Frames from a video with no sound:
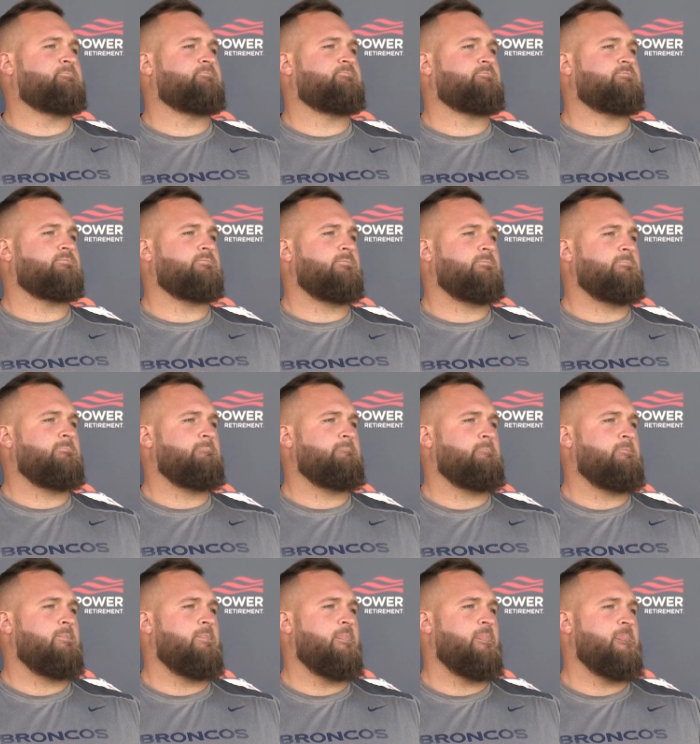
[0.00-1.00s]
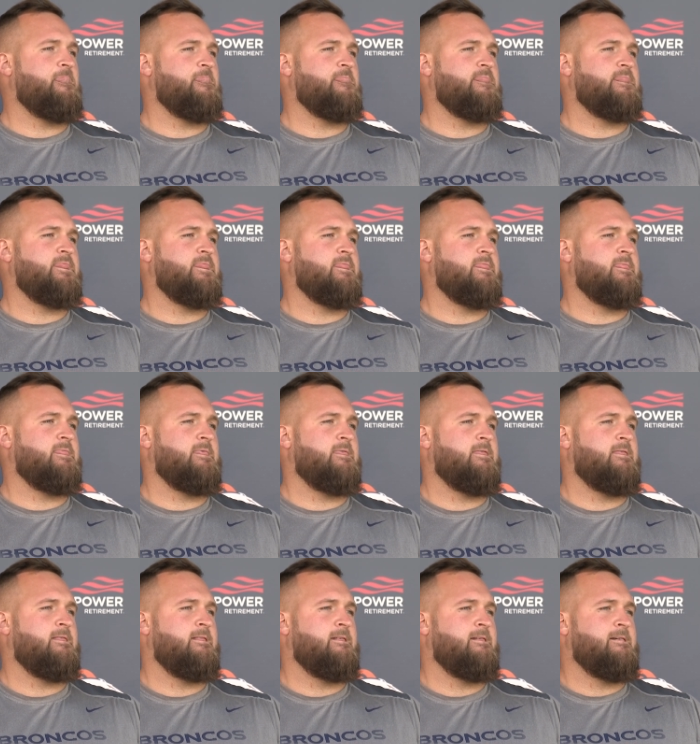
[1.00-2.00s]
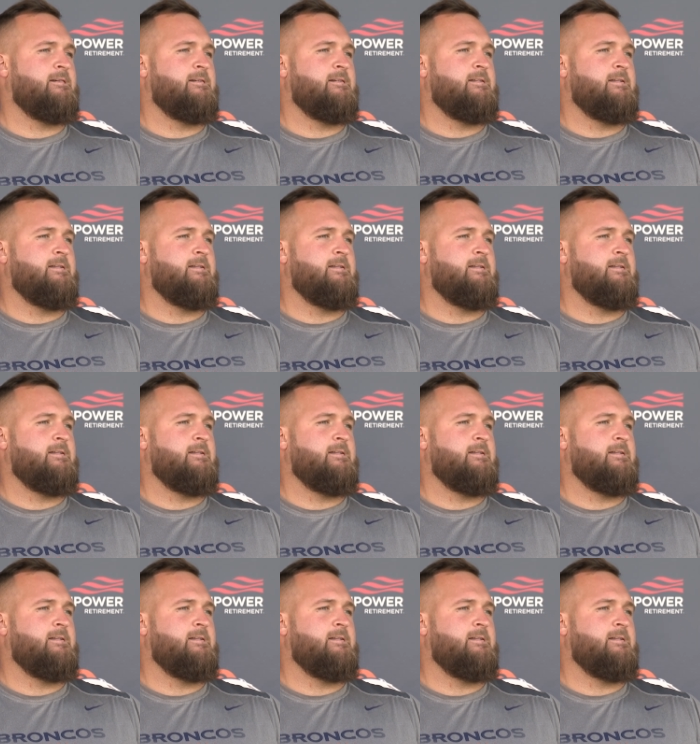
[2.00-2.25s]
change week to week?